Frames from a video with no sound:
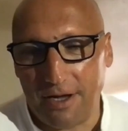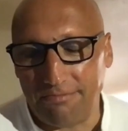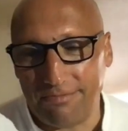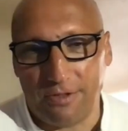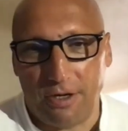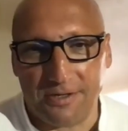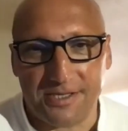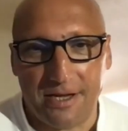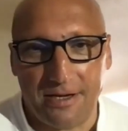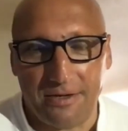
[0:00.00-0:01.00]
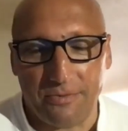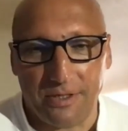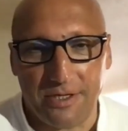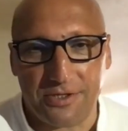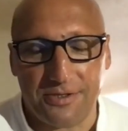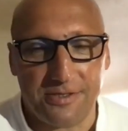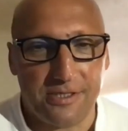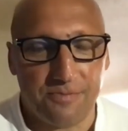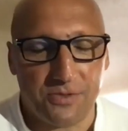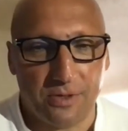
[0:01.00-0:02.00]
got longstanding
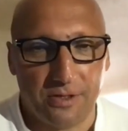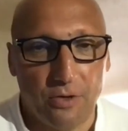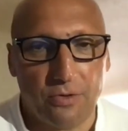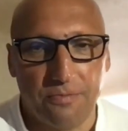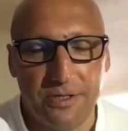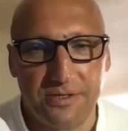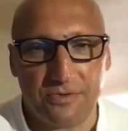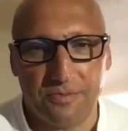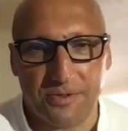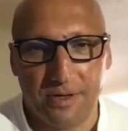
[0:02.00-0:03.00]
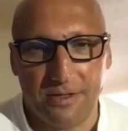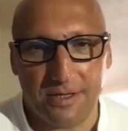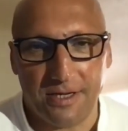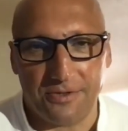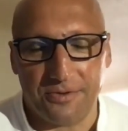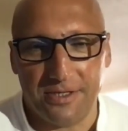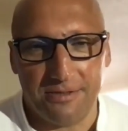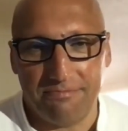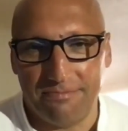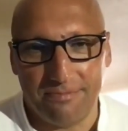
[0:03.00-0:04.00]
relationships with local peace groups around the
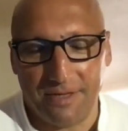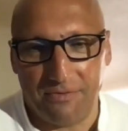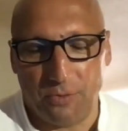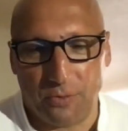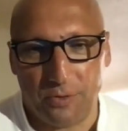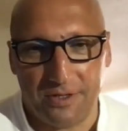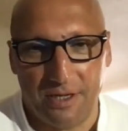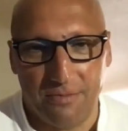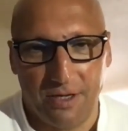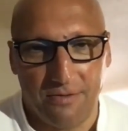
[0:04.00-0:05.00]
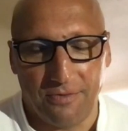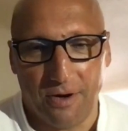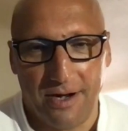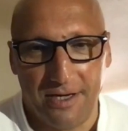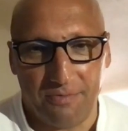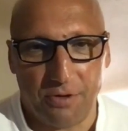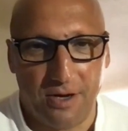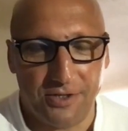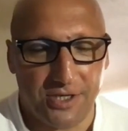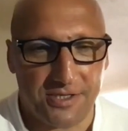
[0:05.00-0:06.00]
country. I work with them on a variety of
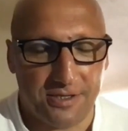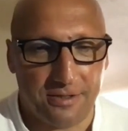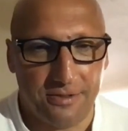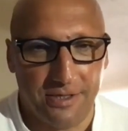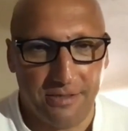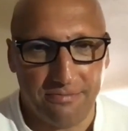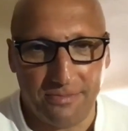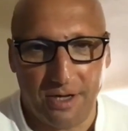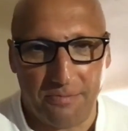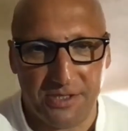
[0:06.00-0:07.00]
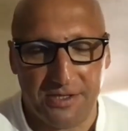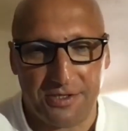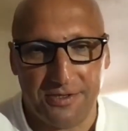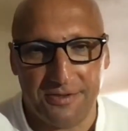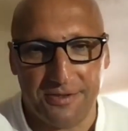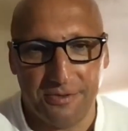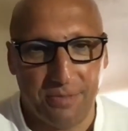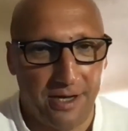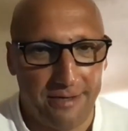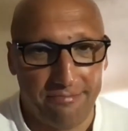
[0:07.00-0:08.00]
projects, including opposition to
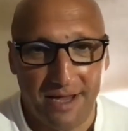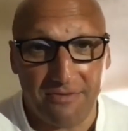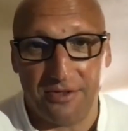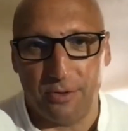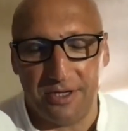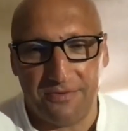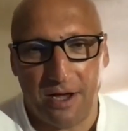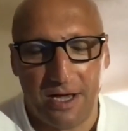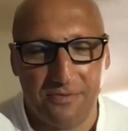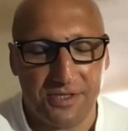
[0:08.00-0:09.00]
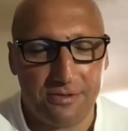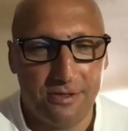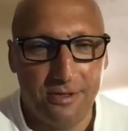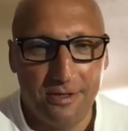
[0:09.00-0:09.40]
buying F-35s,